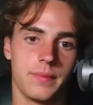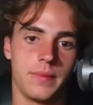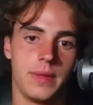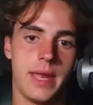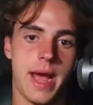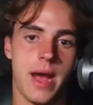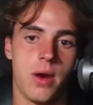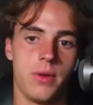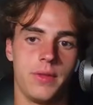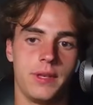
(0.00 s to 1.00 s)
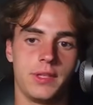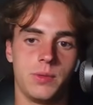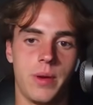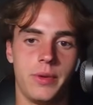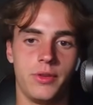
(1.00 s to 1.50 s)
Now, this
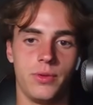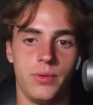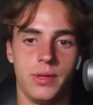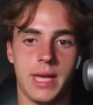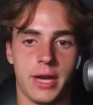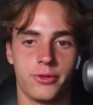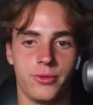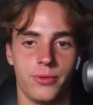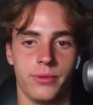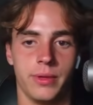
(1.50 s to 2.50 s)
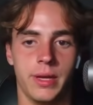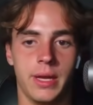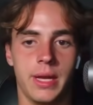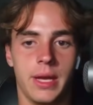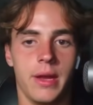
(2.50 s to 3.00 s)
is where we do the actual
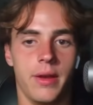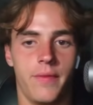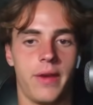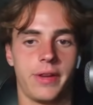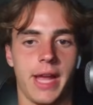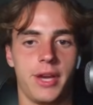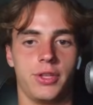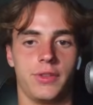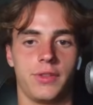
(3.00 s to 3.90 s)
verification.